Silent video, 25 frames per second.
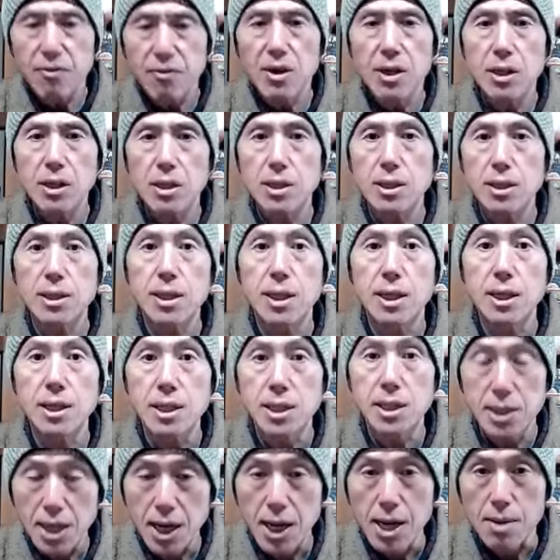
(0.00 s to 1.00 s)
difference is
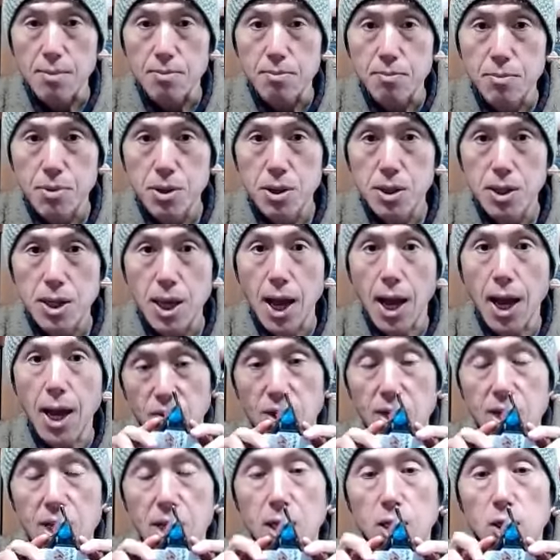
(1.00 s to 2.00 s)
the shape.
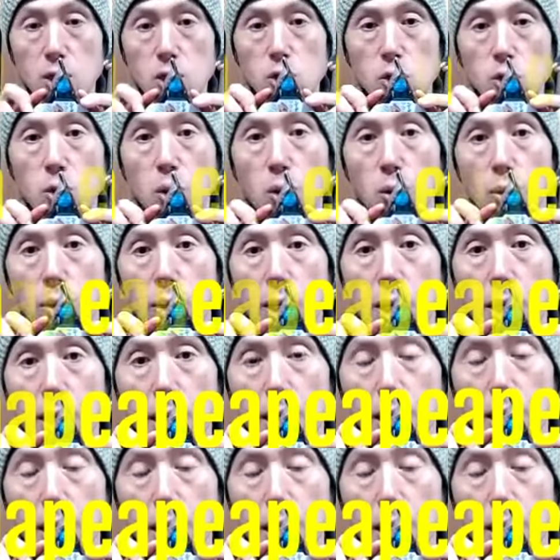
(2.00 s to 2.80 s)
Convenience store